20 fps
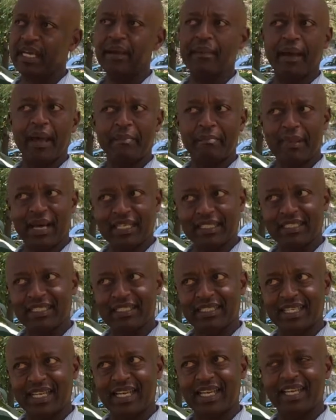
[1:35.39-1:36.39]
I must
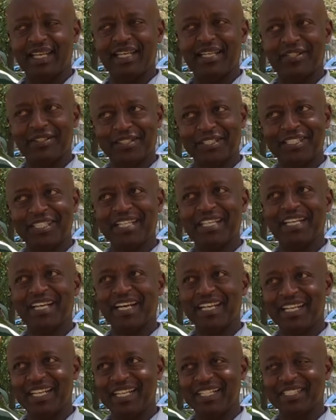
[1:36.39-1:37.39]
say, interesting
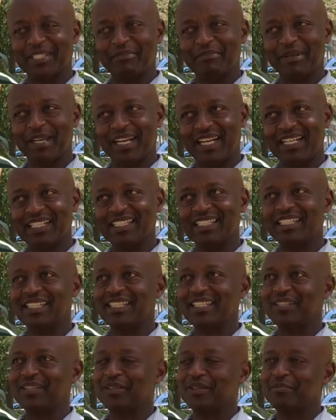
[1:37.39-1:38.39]
learning experience. It
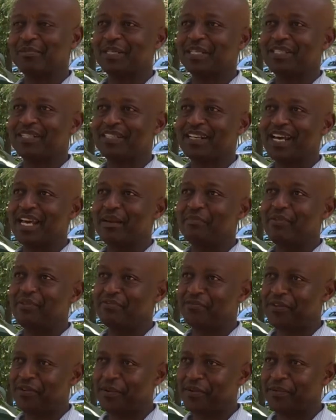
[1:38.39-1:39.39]
had not been tried
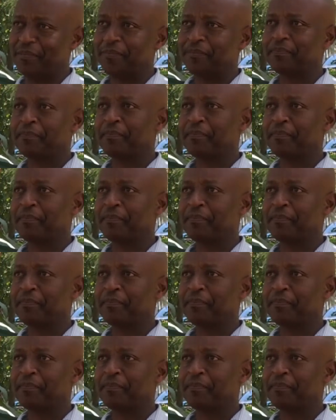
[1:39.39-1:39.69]
before.